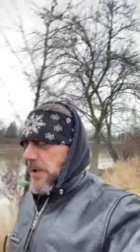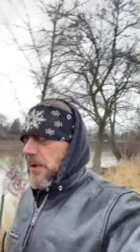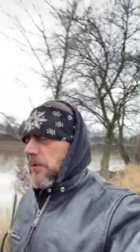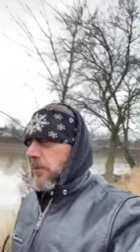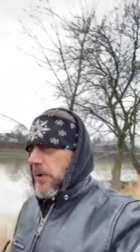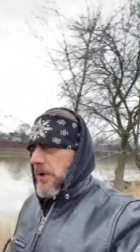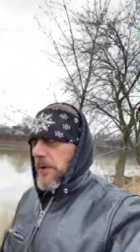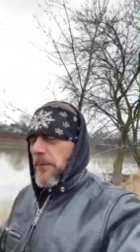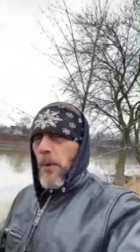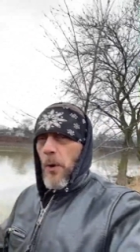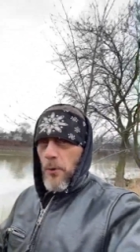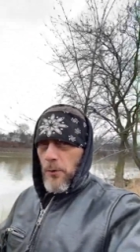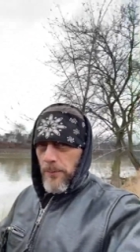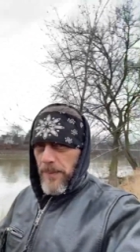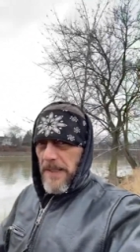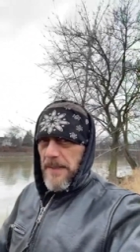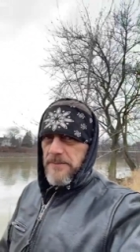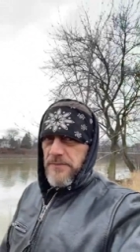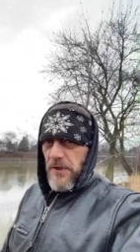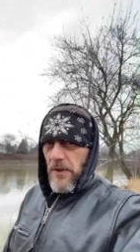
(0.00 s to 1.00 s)
one of
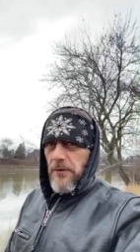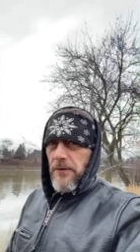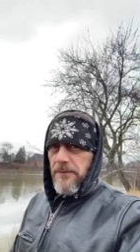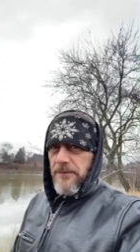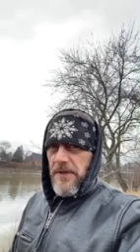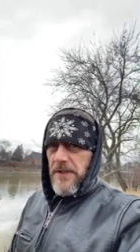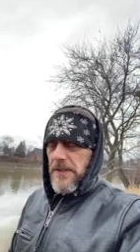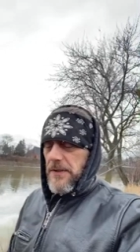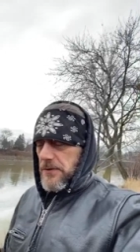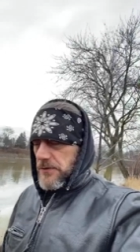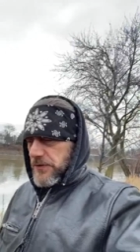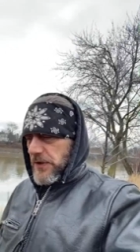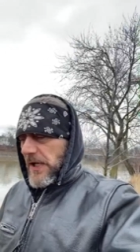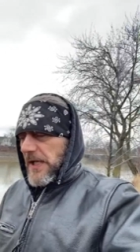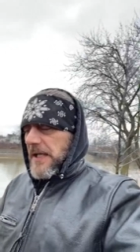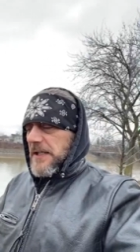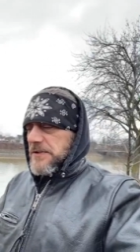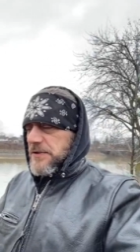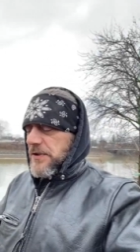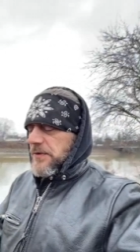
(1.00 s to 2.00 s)
Motobomb's other videos,
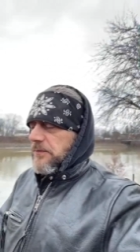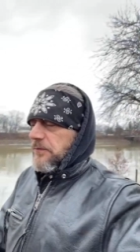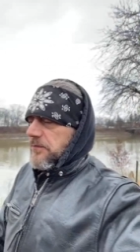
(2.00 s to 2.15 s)
to